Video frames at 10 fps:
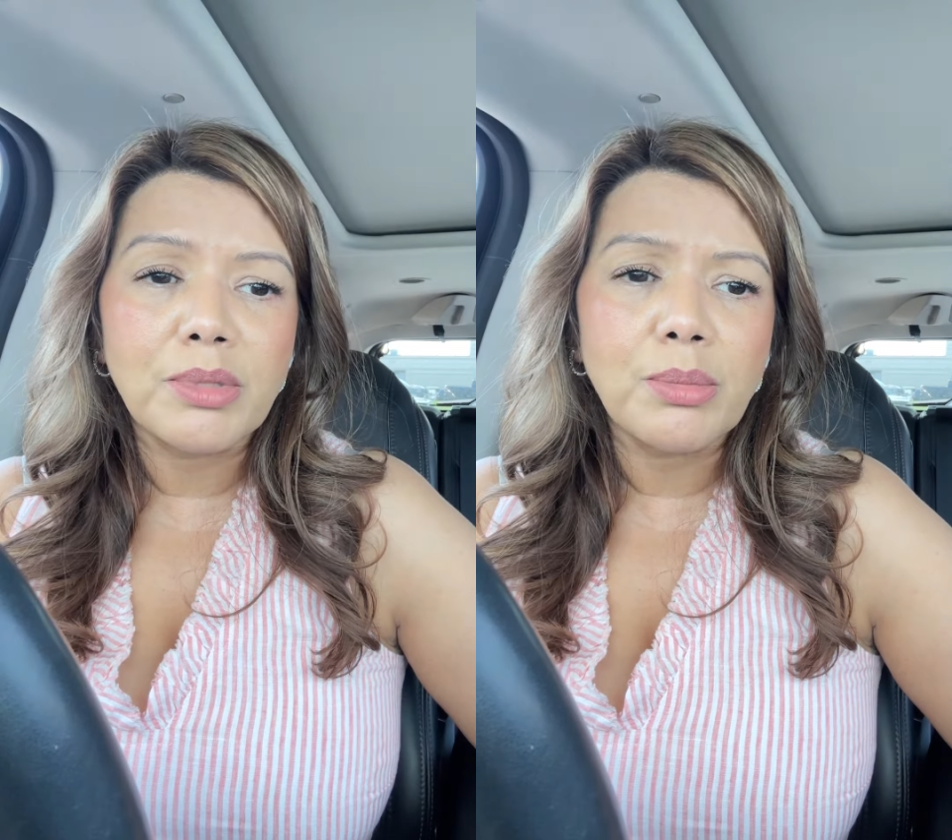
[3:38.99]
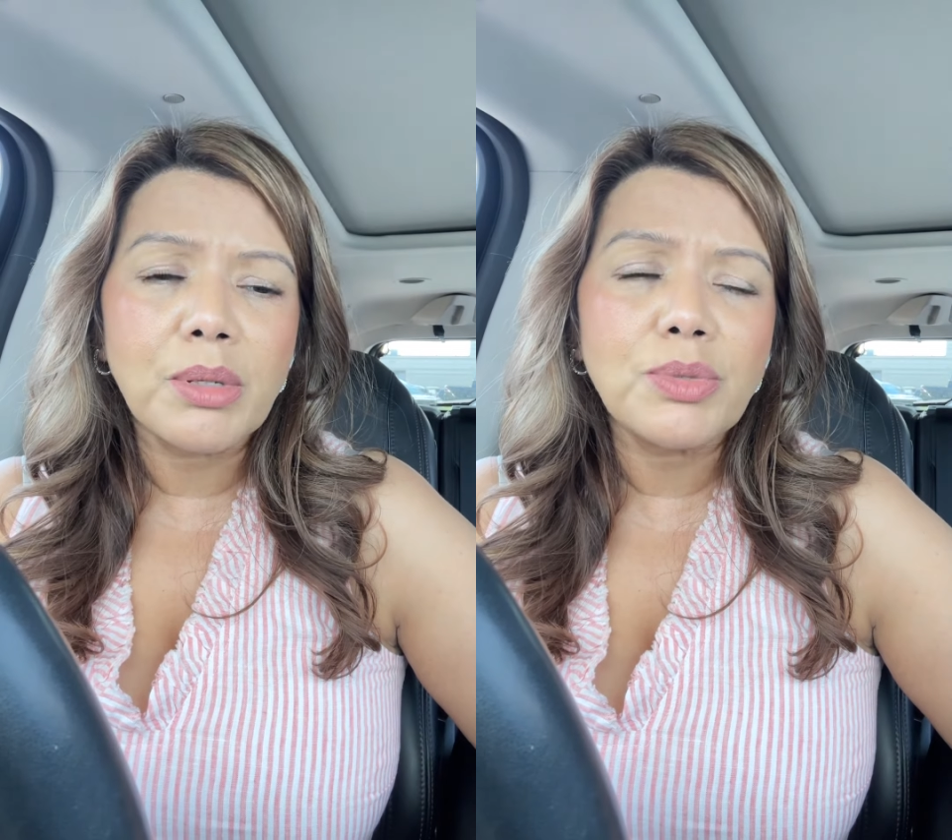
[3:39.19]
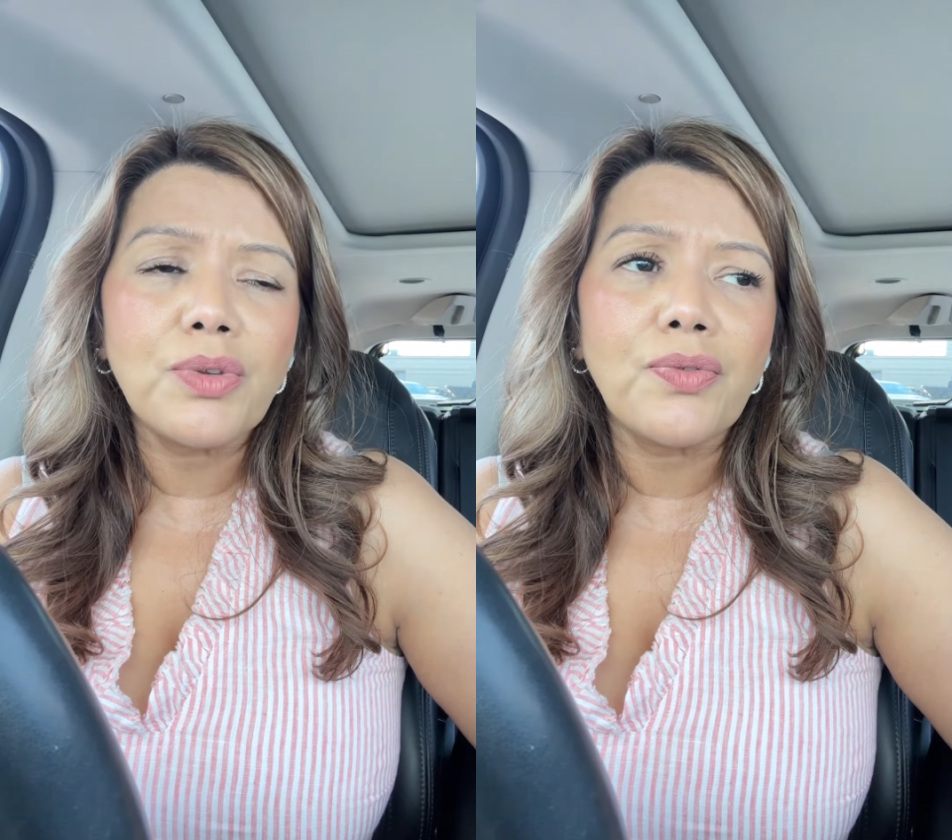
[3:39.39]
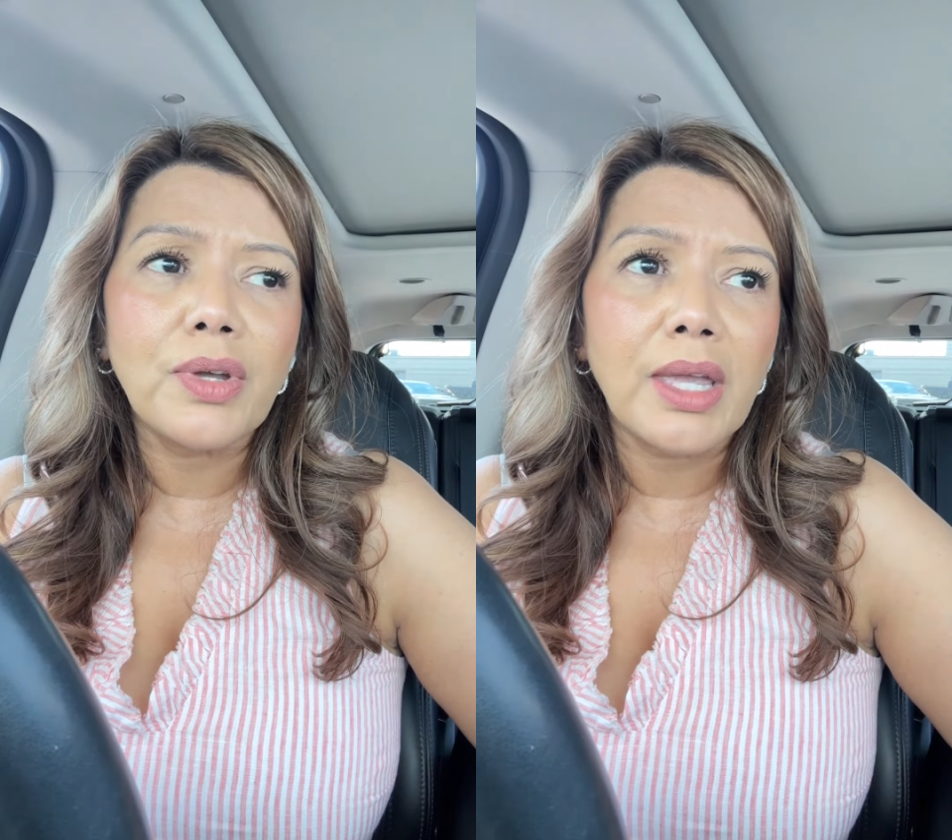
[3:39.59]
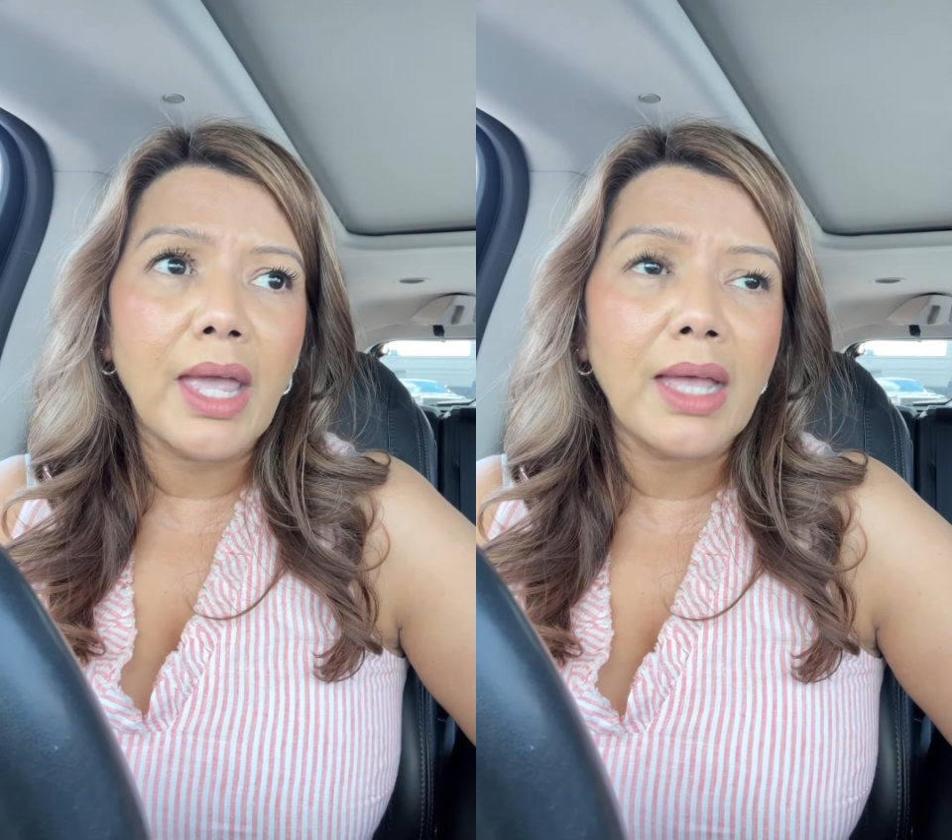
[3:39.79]
sometimes you
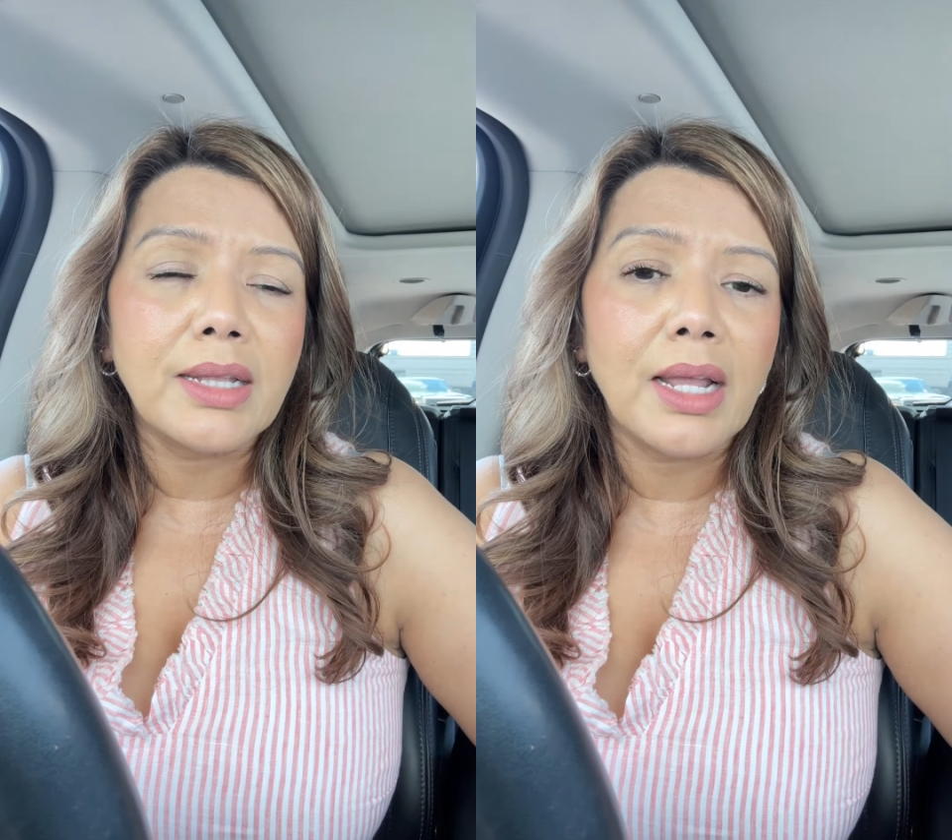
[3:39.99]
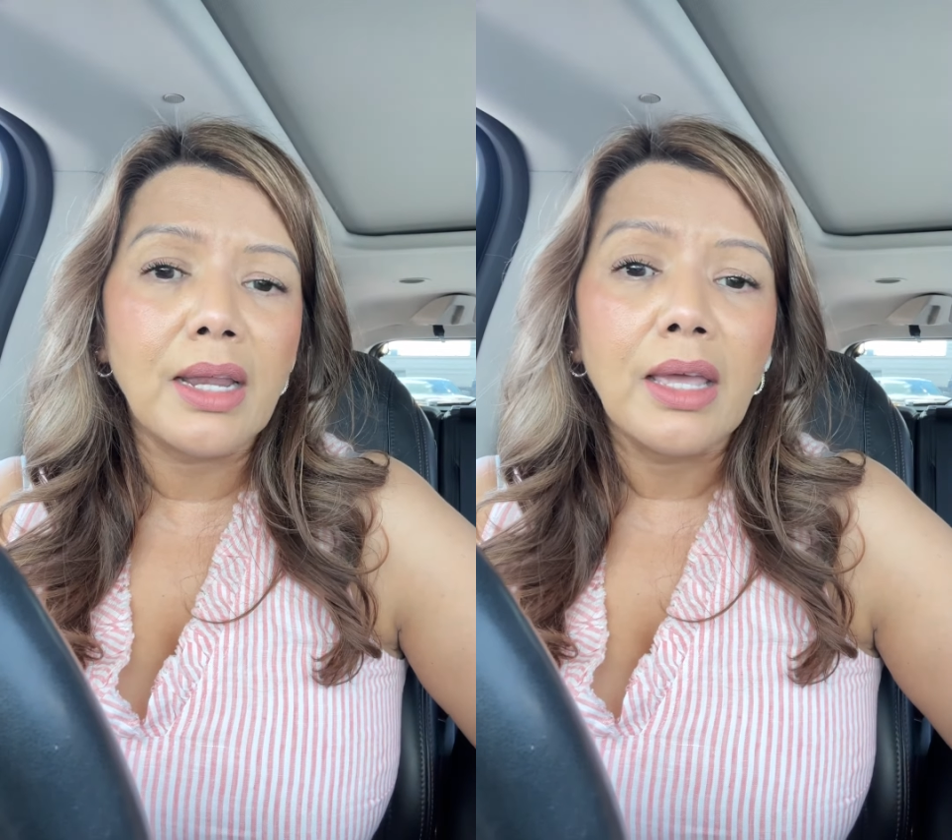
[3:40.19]
forget that